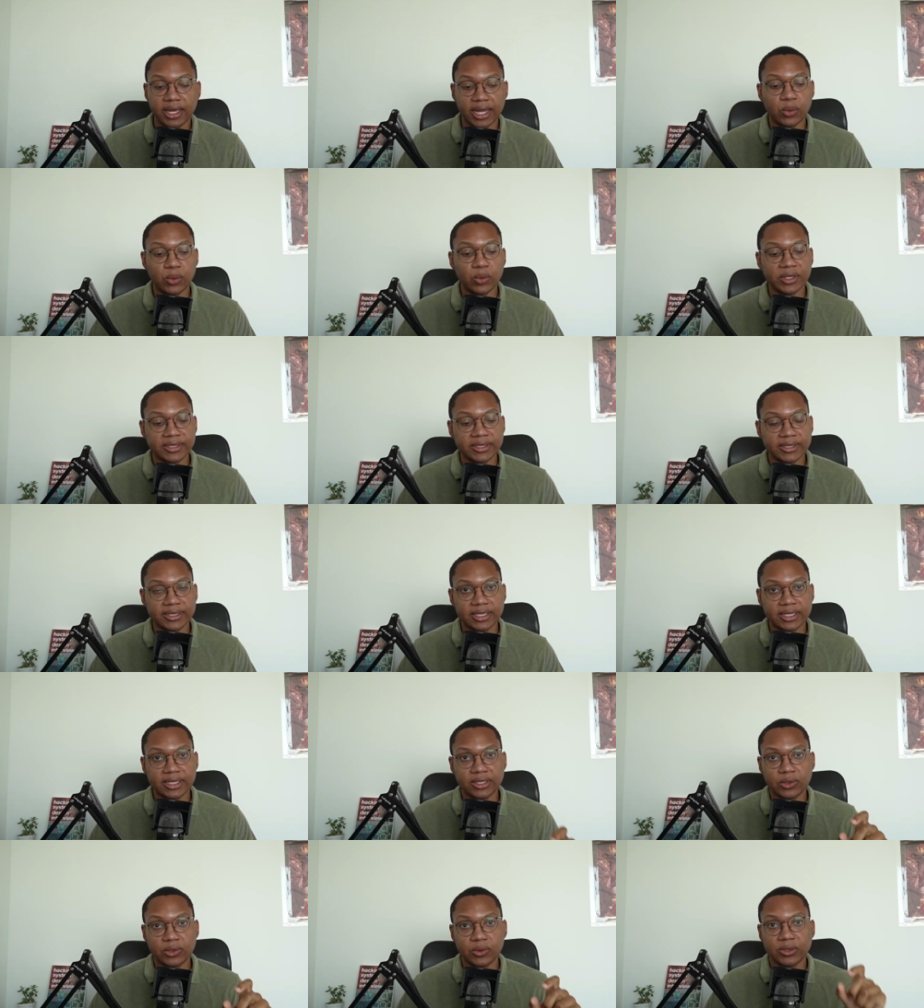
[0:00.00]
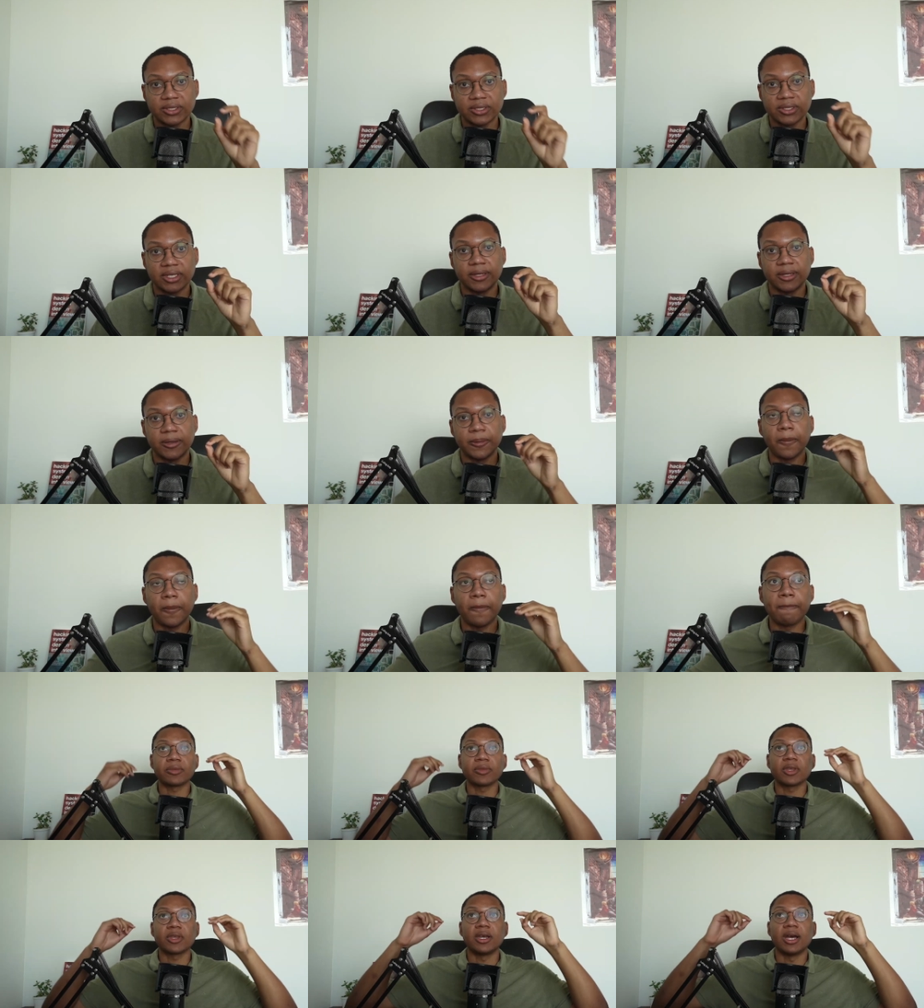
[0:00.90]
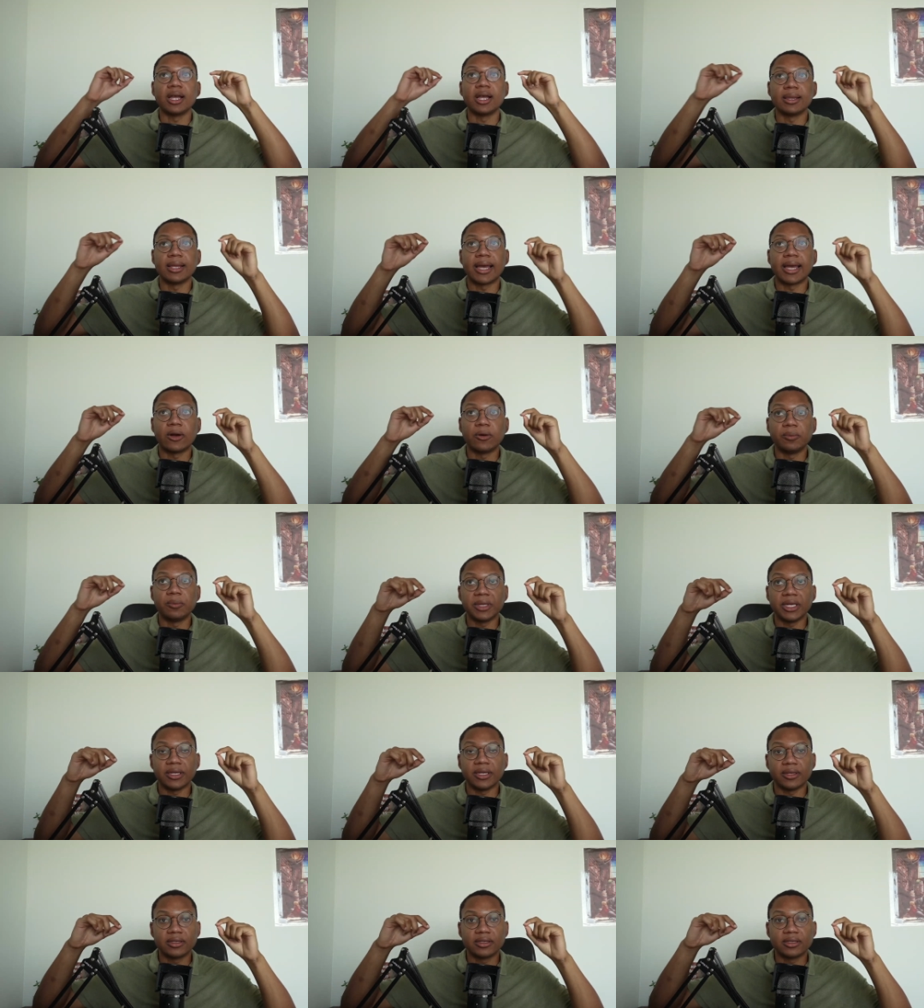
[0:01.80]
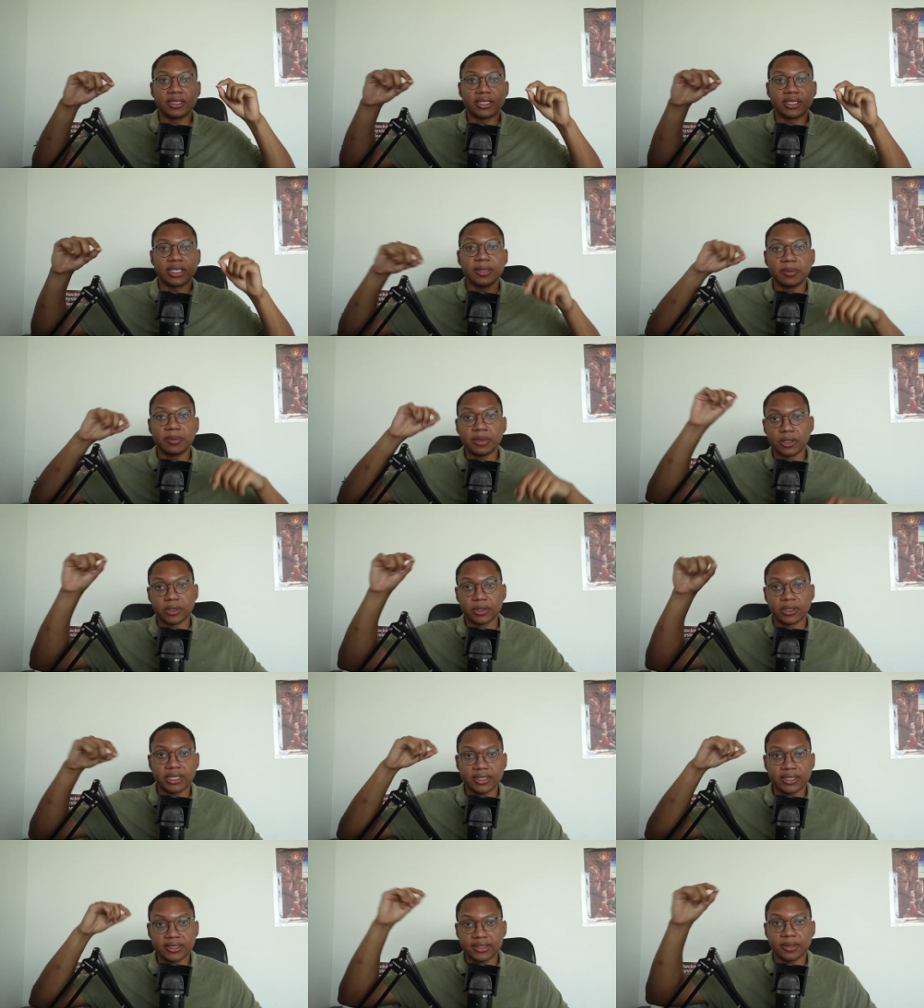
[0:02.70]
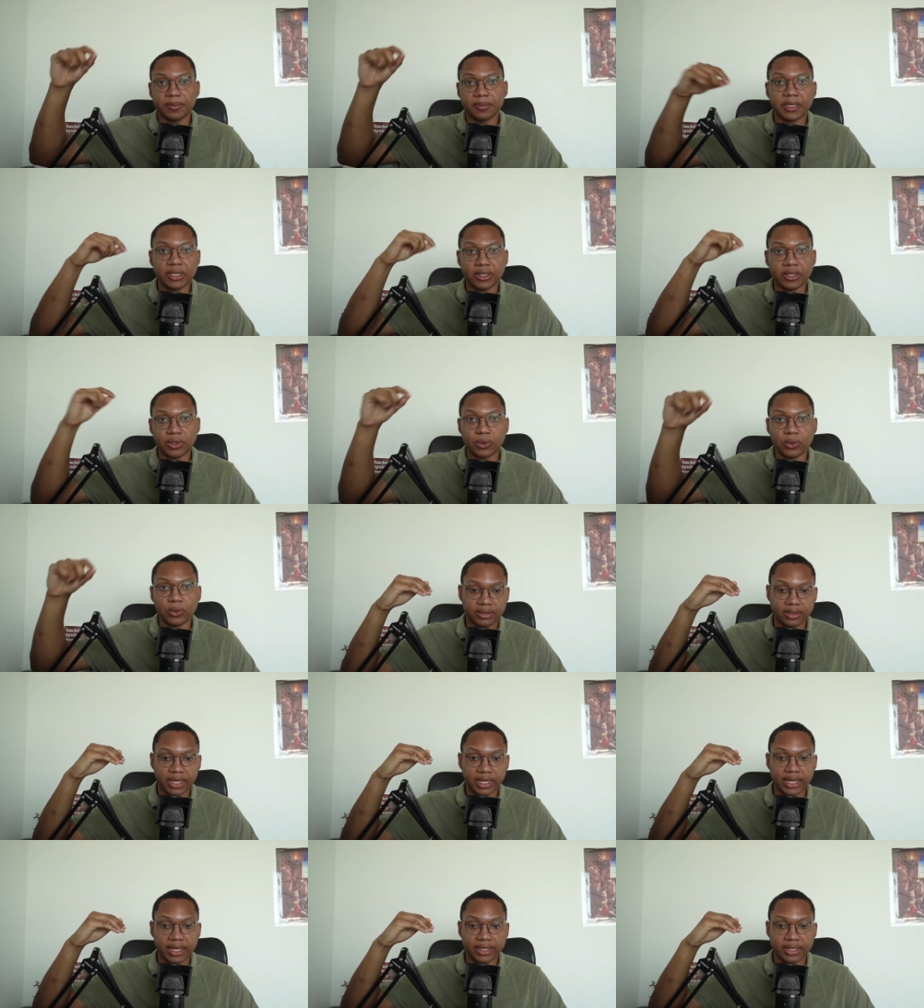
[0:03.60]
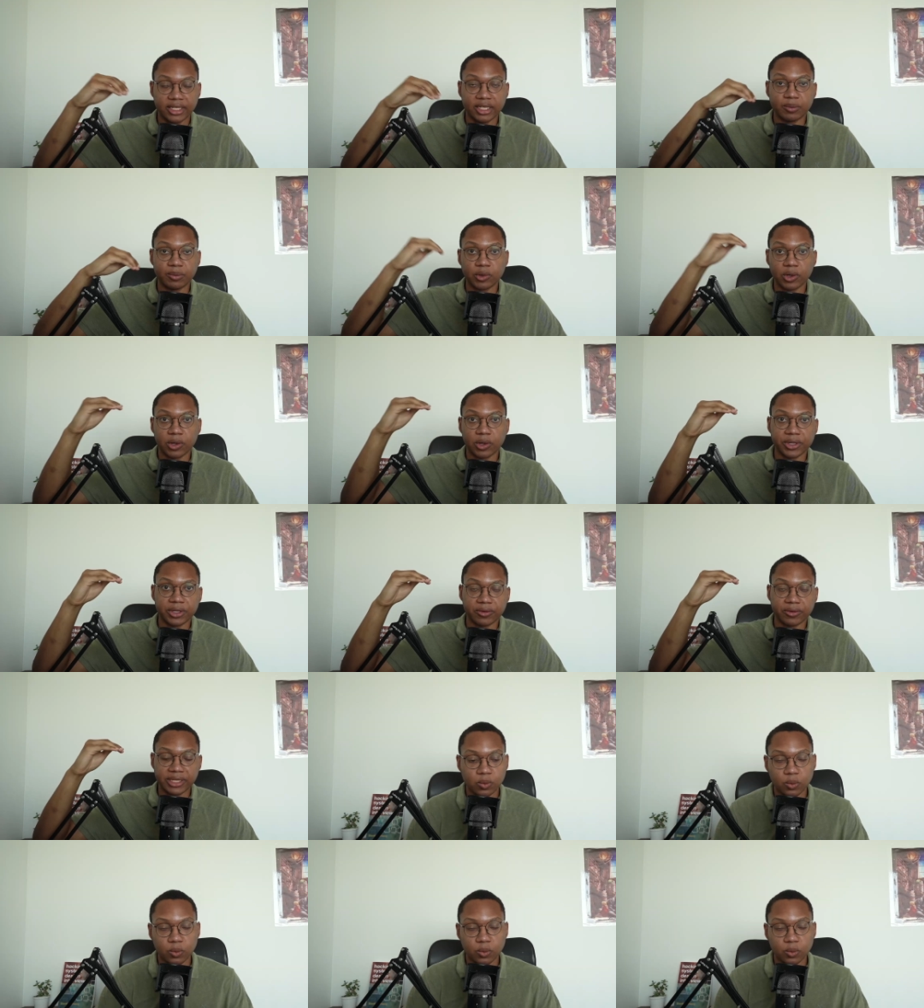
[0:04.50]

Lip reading: And what this is going to do is it's going to allow me to keep learning something new and keep growing, right?